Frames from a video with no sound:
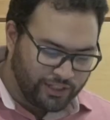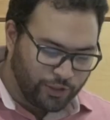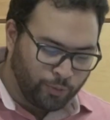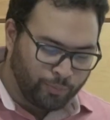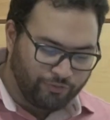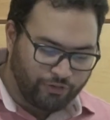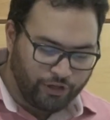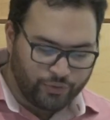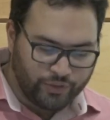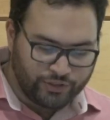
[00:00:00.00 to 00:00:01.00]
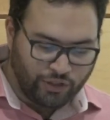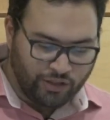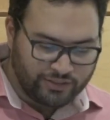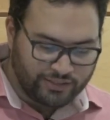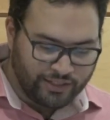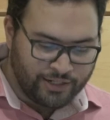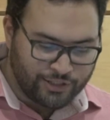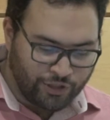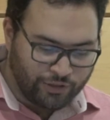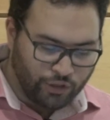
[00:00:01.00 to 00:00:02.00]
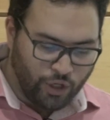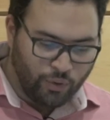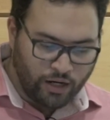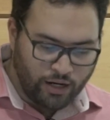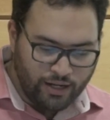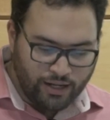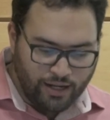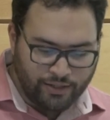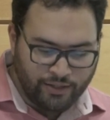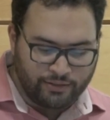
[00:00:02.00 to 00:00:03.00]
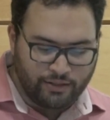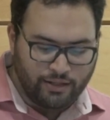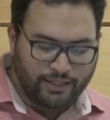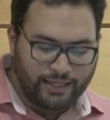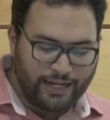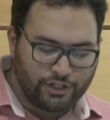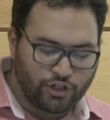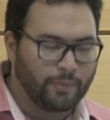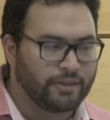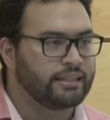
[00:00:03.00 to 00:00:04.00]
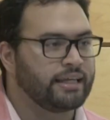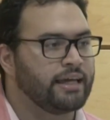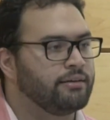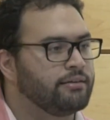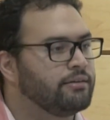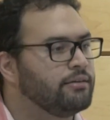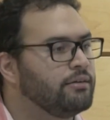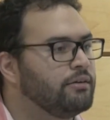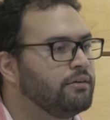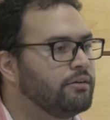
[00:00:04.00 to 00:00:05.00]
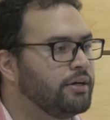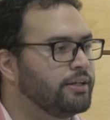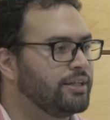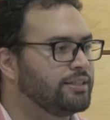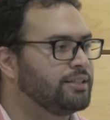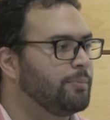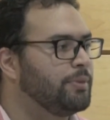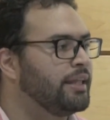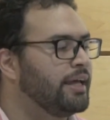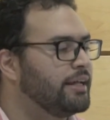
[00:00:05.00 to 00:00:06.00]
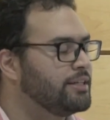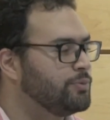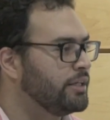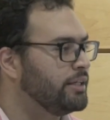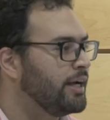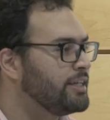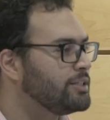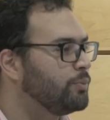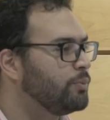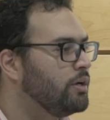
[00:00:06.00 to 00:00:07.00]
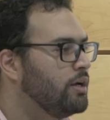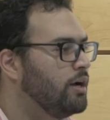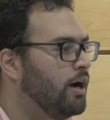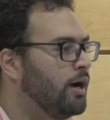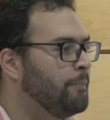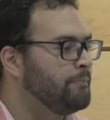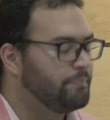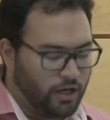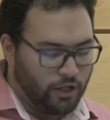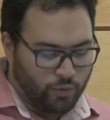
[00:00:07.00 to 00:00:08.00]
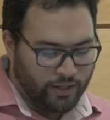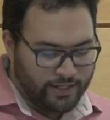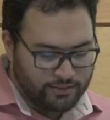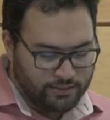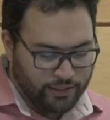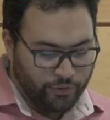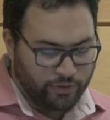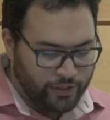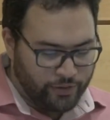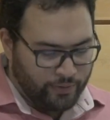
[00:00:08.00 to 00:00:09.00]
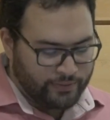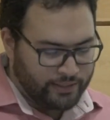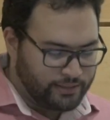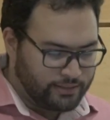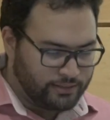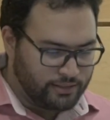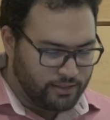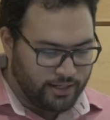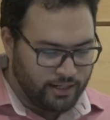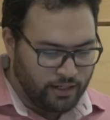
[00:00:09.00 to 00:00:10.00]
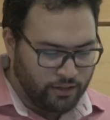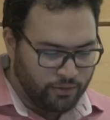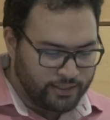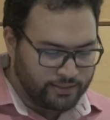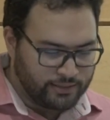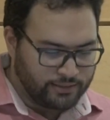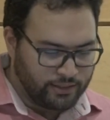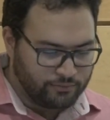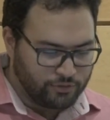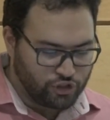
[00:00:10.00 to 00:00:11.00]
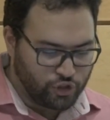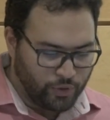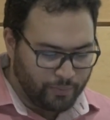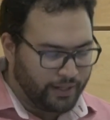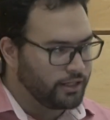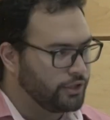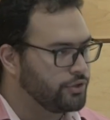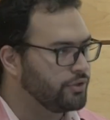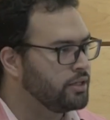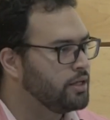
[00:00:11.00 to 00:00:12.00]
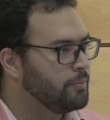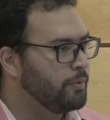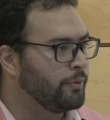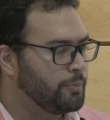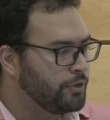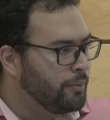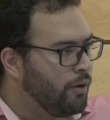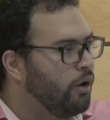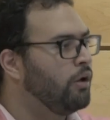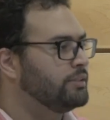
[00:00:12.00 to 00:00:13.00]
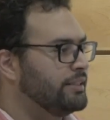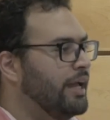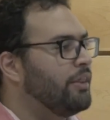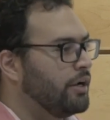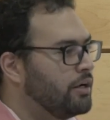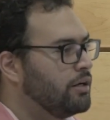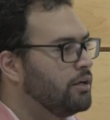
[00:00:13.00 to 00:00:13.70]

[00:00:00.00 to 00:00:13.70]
a group of countries all of a sudden start lower and then catch up at the end. Right? So that's something that is really nice. Otherwise, the only way to represent this data otherwise is to just show it by country. But when you put them all together,